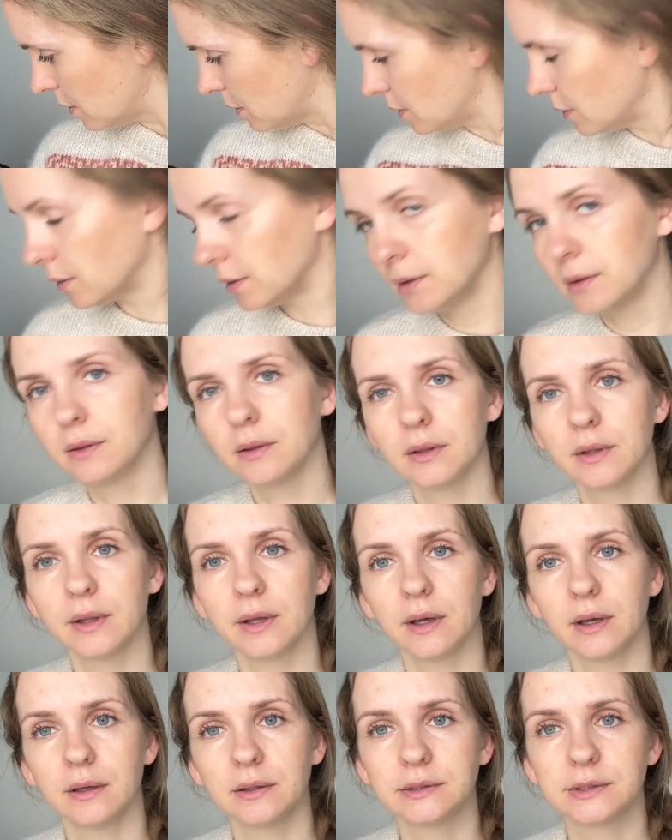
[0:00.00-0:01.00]
in
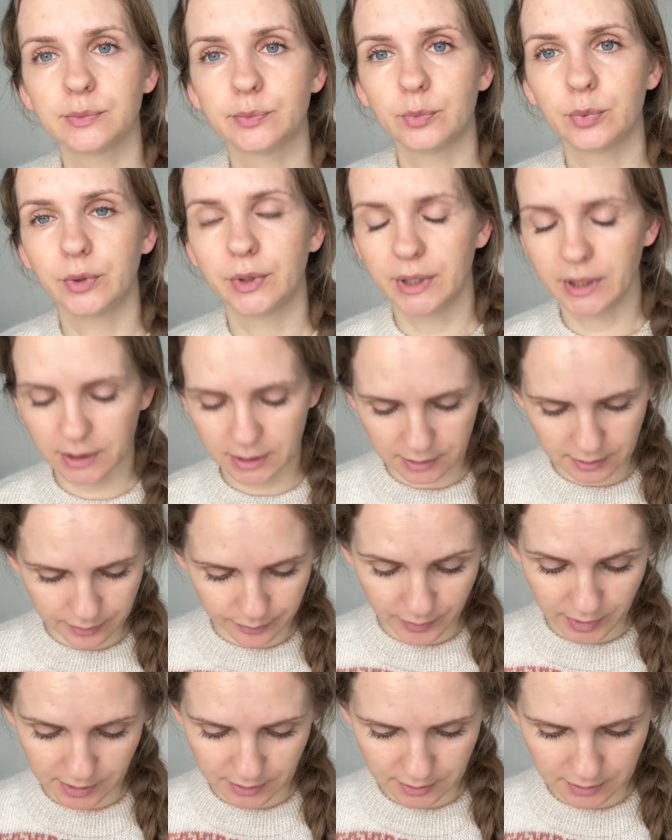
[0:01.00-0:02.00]
the spring,
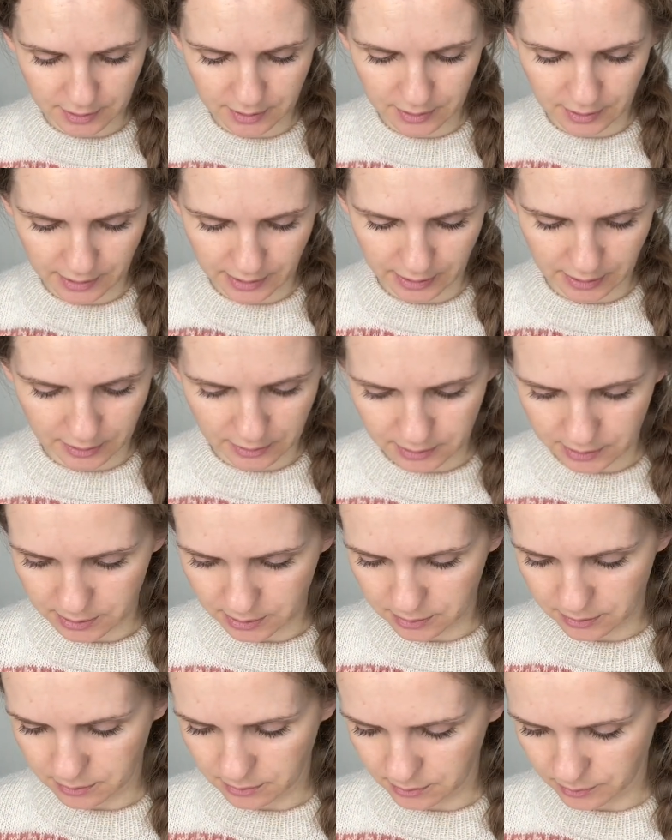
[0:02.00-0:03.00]
but
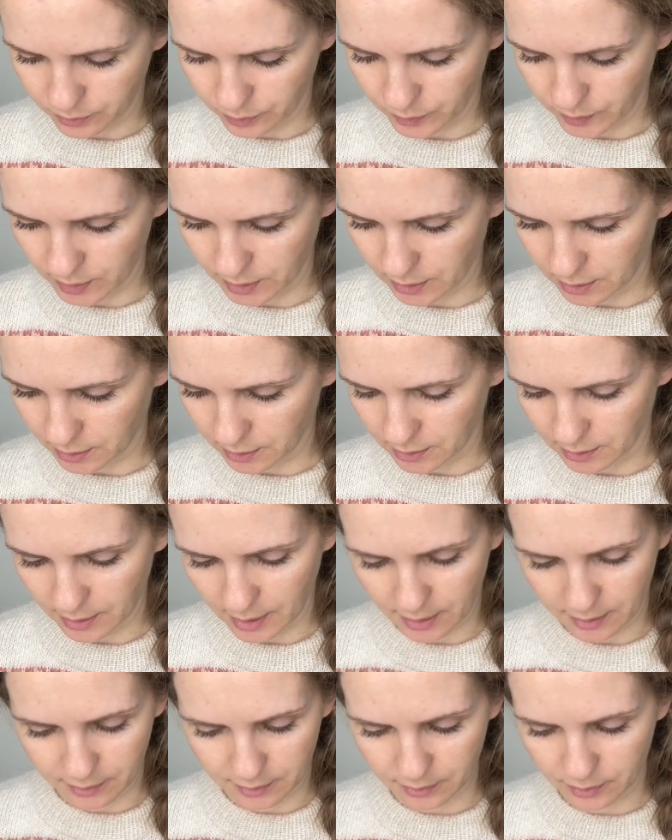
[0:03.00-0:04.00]
luckily
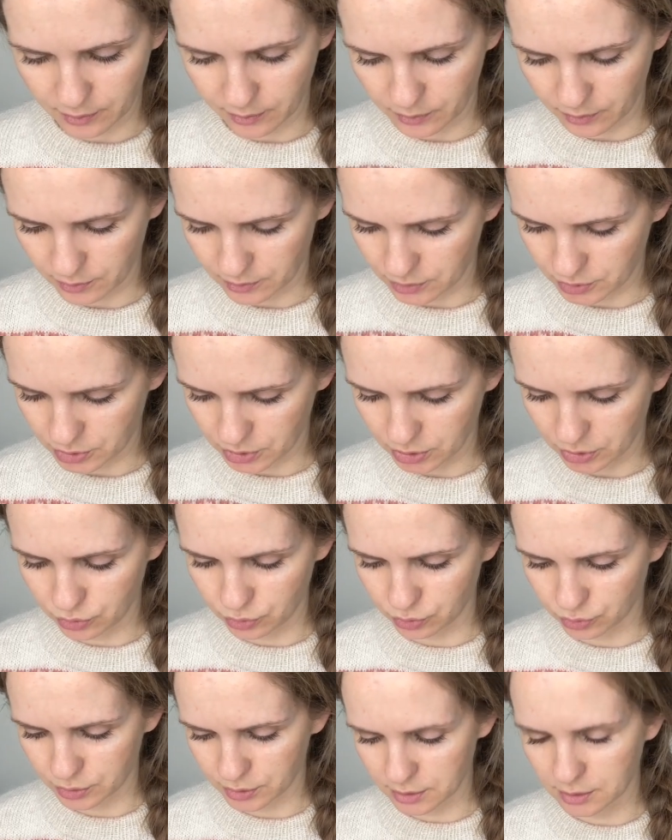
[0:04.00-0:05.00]
she
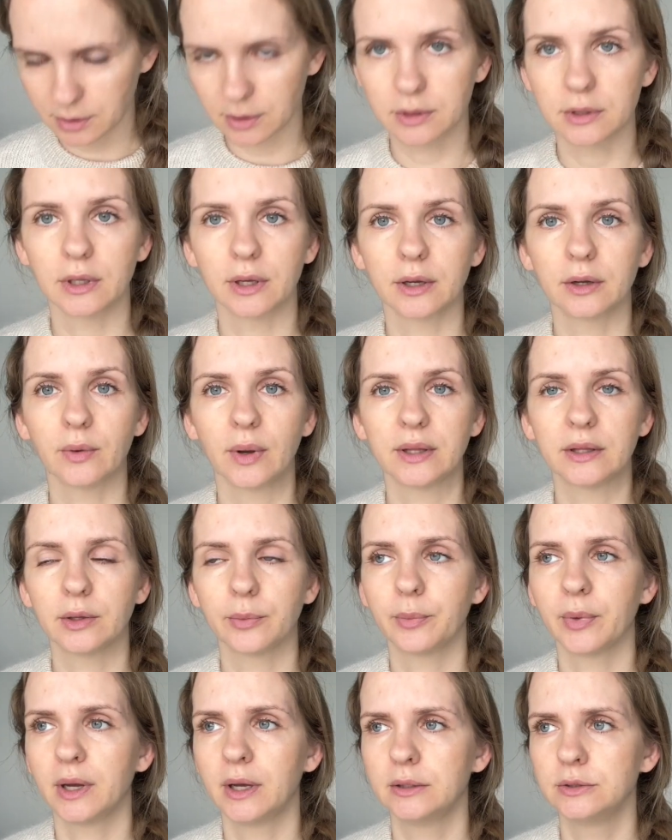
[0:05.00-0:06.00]
used it quite a
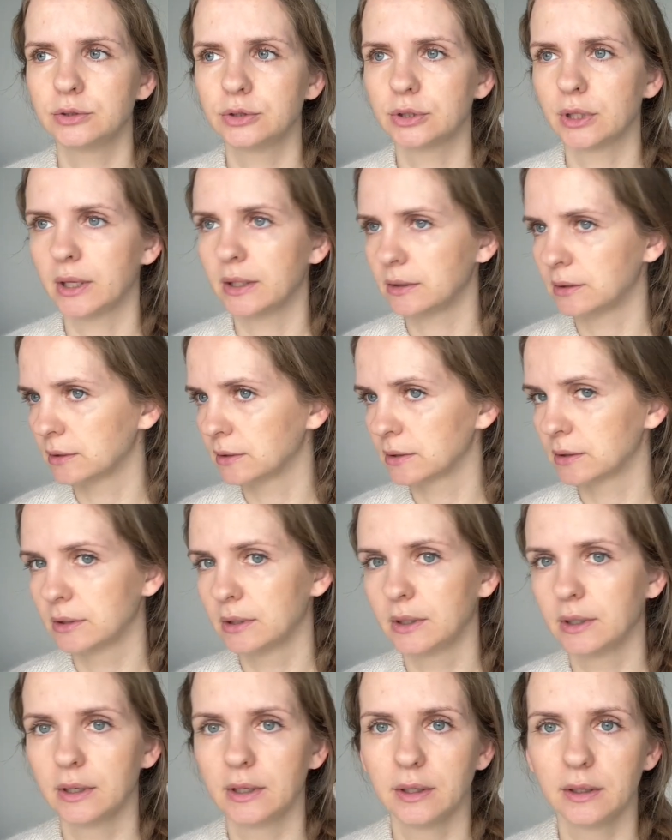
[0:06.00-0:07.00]
bunch, and
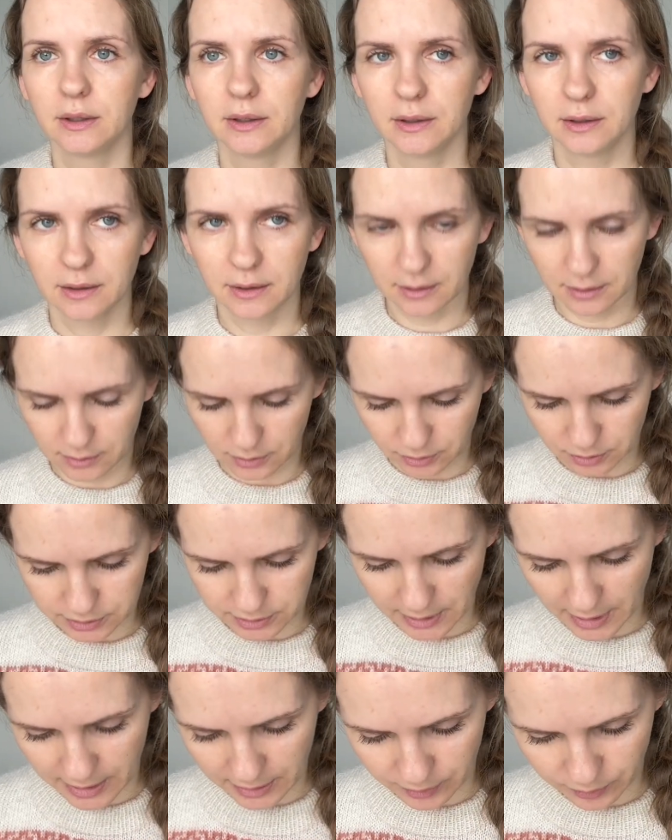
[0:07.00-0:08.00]
looks
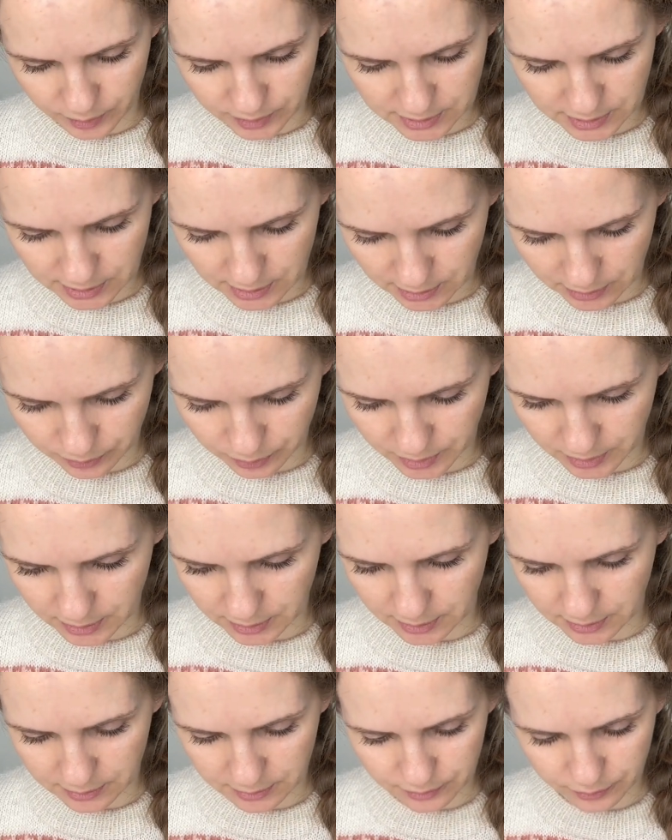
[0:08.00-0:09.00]
like we
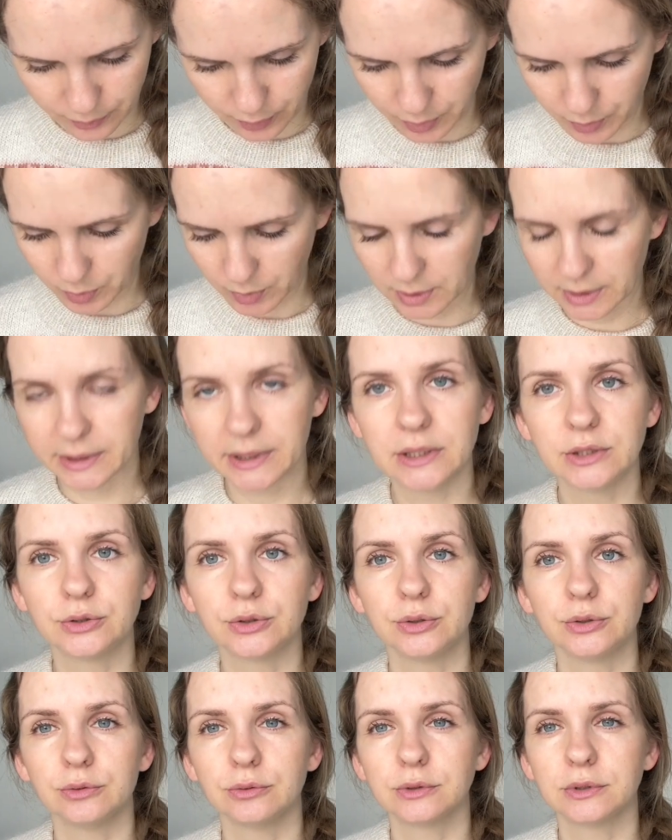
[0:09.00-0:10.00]
will need to
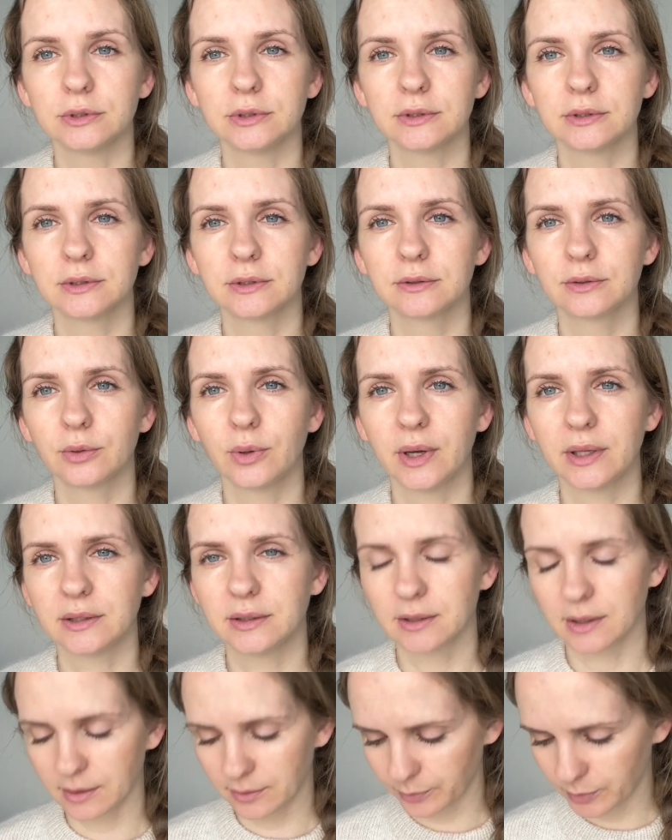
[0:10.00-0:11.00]
use it quite
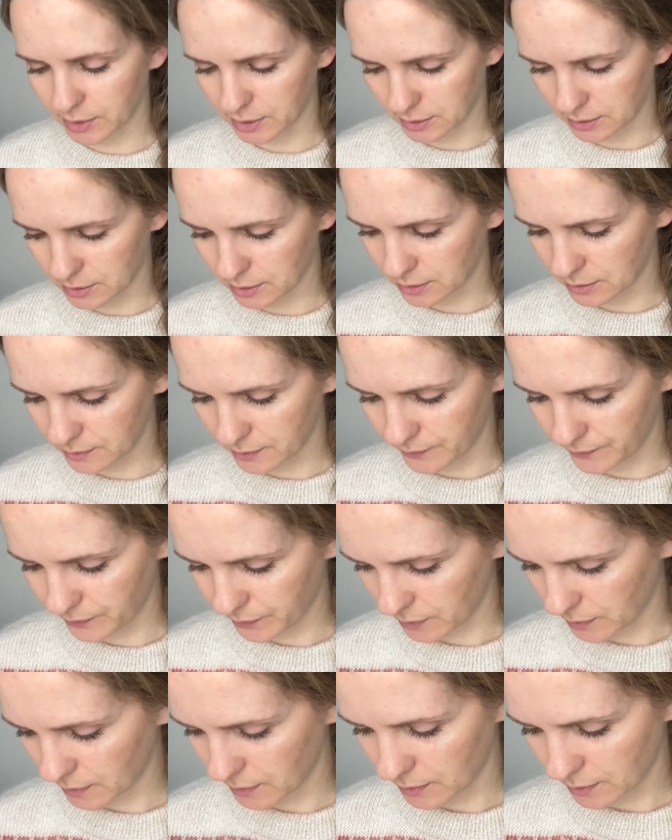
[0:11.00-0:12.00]
a bit
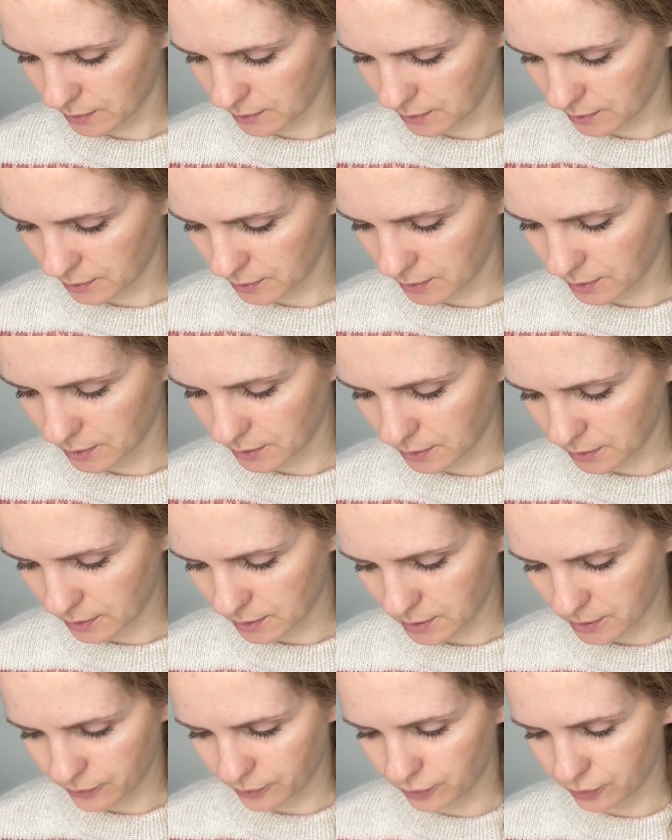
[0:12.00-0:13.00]
in
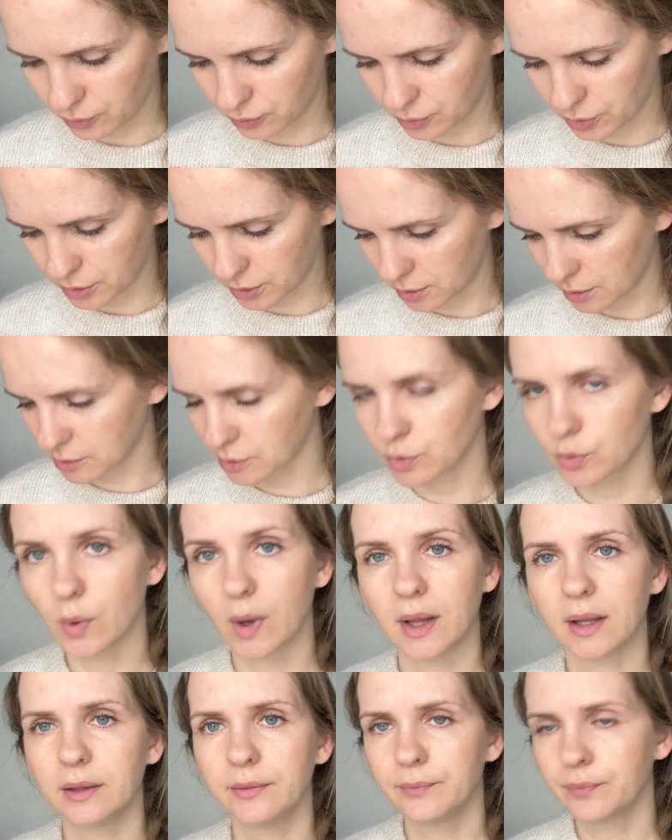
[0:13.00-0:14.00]
the future as
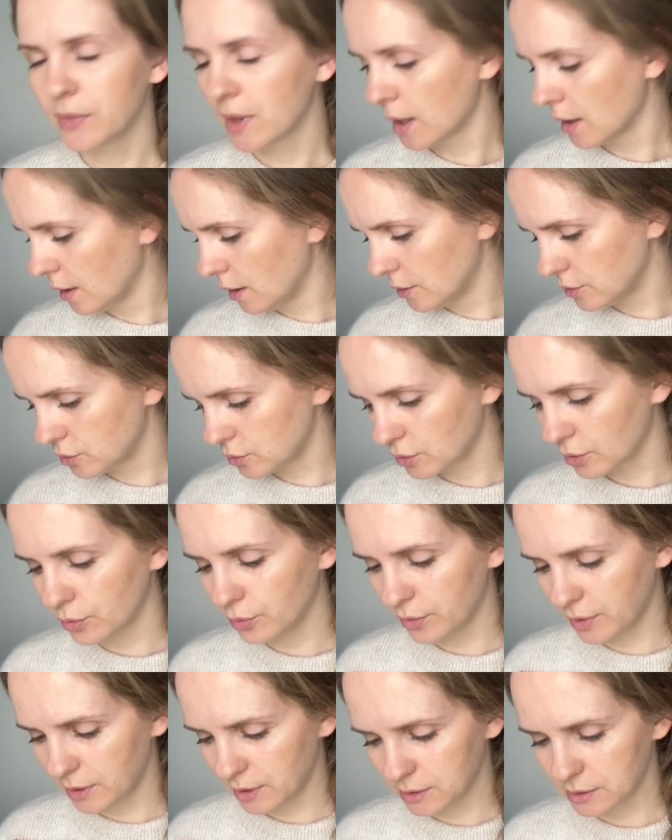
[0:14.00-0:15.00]
well. So
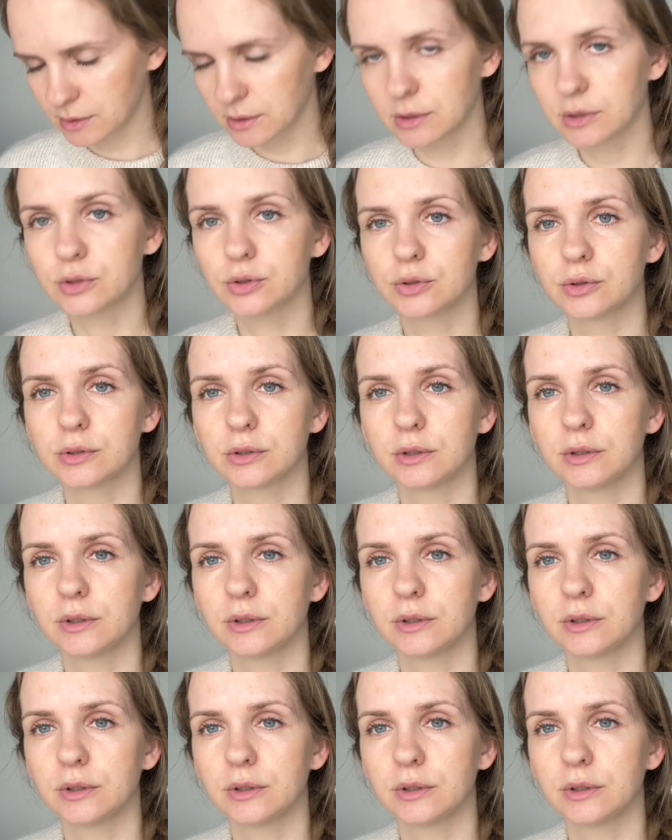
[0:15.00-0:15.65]
this is